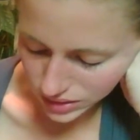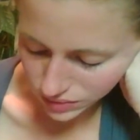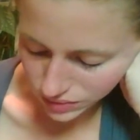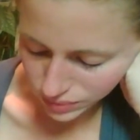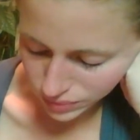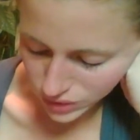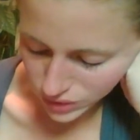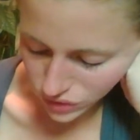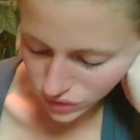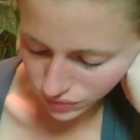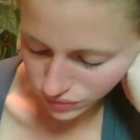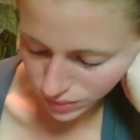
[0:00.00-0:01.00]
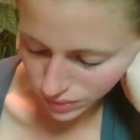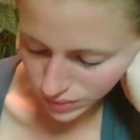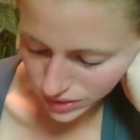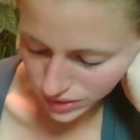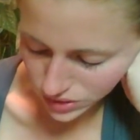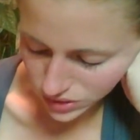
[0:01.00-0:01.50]
information from
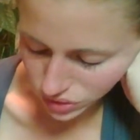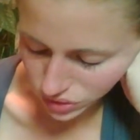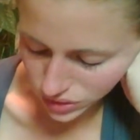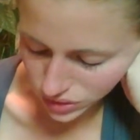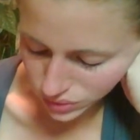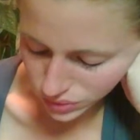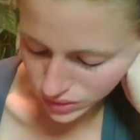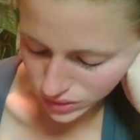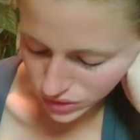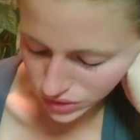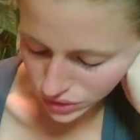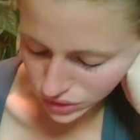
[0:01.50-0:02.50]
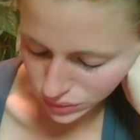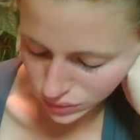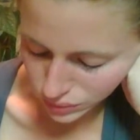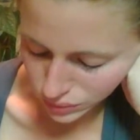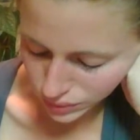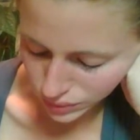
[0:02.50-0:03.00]
a centralized source to
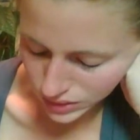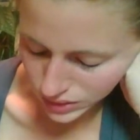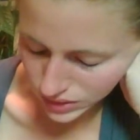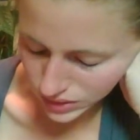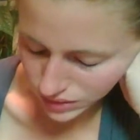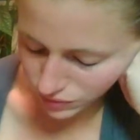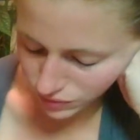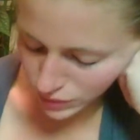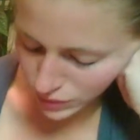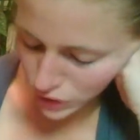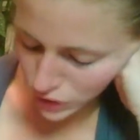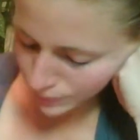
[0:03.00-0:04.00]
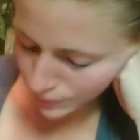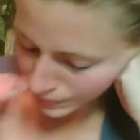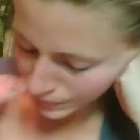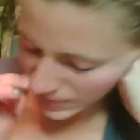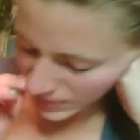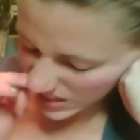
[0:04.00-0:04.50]
request this information.
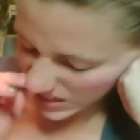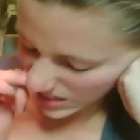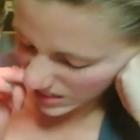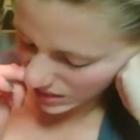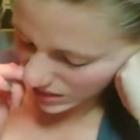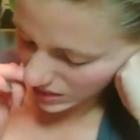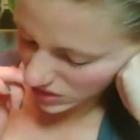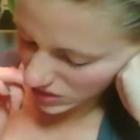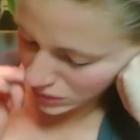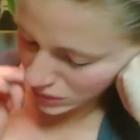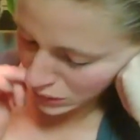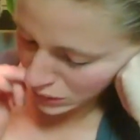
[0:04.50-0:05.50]
And H, a